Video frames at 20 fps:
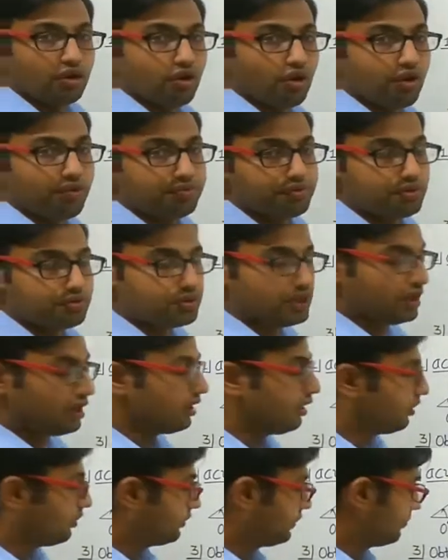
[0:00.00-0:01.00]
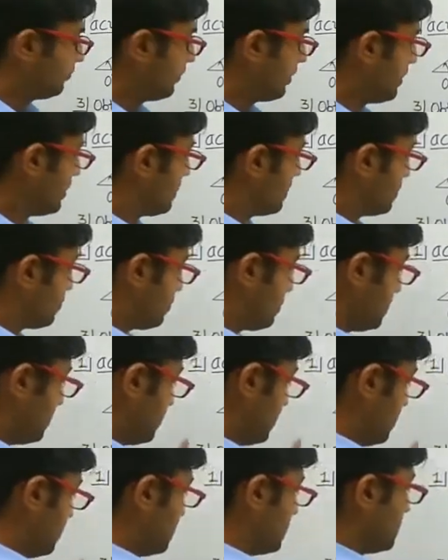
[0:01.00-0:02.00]
obtuse angle. So this
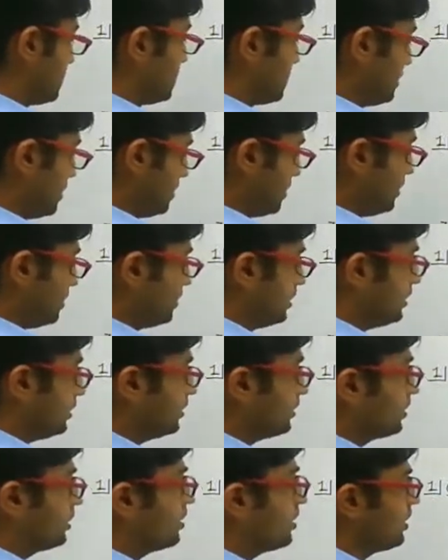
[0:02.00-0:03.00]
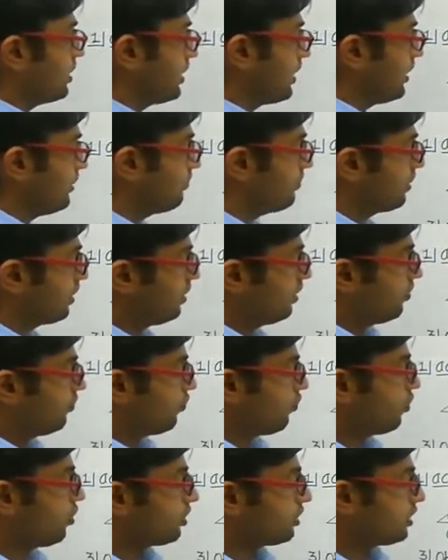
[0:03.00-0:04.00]
is the third type.
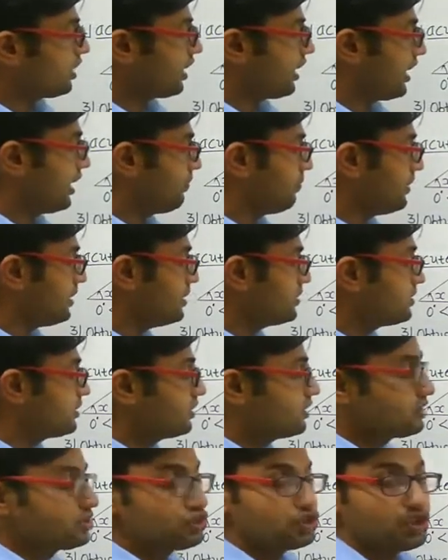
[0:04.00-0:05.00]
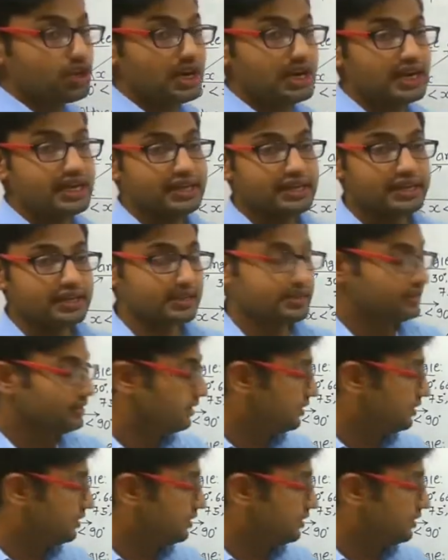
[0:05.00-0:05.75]
Fourth type is straight